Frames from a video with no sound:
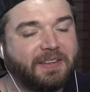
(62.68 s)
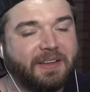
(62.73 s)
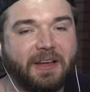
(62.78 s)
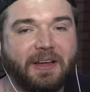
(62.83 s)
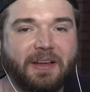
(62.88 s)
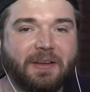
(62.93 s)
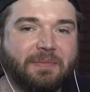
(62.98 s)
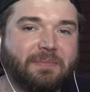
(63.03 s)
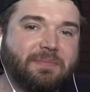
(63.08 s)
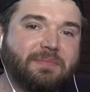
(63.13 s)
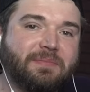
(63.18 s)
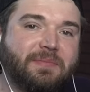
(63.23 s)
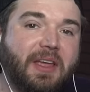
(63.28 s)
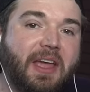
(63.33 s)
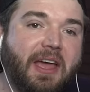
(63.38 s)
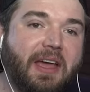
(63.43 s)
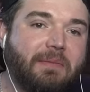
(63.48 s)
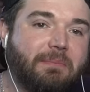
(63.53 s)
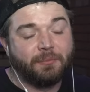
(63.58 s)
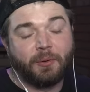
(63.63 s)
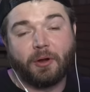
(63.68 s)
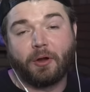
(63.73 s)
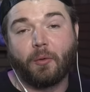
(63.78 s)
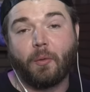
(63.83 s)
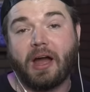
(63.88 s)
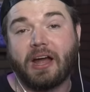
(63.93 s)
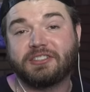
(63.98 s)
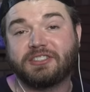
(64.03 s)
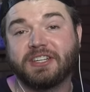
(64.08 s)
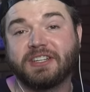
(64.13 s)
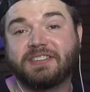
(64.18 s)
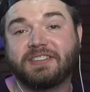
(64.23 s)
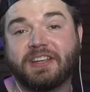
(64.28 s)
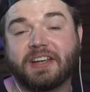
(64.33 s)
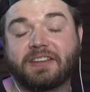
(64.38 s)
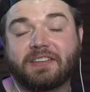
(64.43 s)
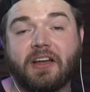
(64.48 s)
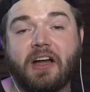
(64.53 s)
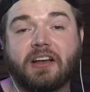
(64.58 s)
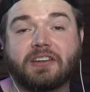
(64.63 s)
Um, yeah, we were watching
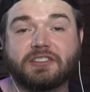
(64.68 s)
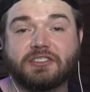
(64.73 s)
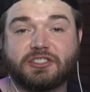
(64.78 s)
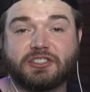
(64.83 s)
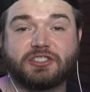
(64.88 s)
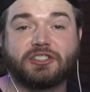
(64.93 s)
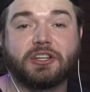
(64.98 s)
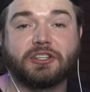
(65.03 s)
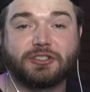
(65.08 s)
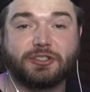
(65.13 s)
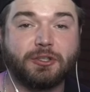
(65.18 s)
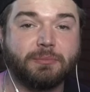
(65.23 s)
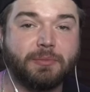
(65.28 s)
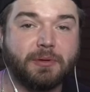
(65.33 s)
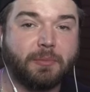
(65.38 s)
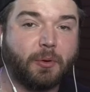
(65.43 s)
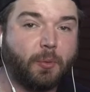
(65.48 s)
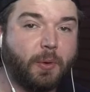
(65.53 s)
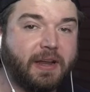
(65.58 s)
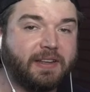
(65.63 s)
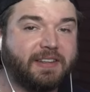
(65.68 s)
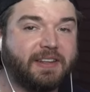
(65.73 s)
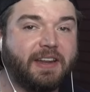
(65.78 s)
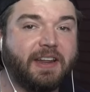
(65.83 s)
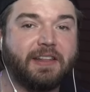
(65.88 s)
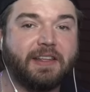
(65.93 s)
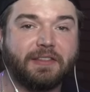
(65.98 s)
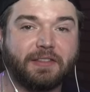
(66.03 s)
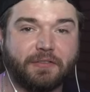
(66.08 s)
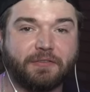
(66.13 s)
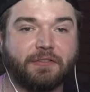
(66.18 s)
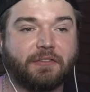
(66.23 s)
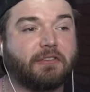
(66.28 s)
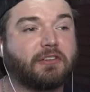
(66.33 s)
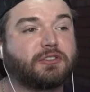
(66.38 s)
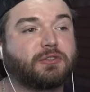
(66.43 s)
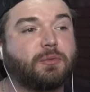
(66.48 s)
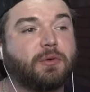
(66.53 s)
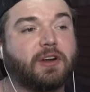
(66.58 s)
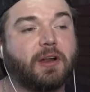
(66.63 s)
TikToks such the boomer way today that the
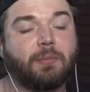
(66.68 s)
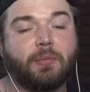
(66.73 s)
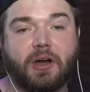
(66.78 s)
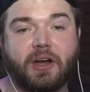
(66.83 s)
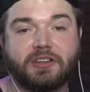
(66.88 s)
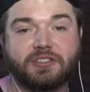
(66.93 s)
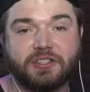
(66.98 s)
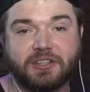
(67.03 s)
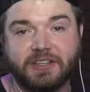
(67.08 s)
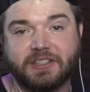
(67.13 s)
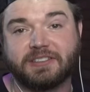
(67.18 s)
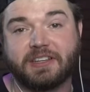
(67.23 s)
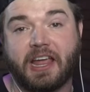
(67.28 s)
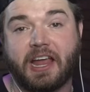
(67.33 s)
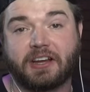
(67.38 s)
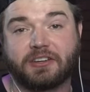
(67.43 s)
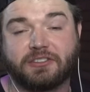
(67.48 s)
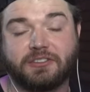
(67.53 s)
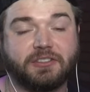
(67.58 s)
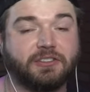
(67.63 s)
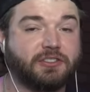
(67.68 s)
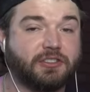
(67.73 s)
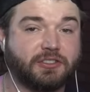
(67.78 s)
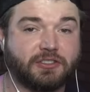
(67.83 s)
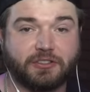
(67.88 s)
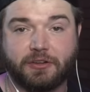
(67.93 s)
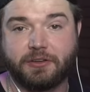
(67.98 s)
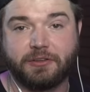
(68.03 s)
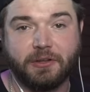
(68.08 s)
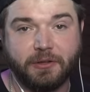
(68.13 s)
first one I'm watching is actually just on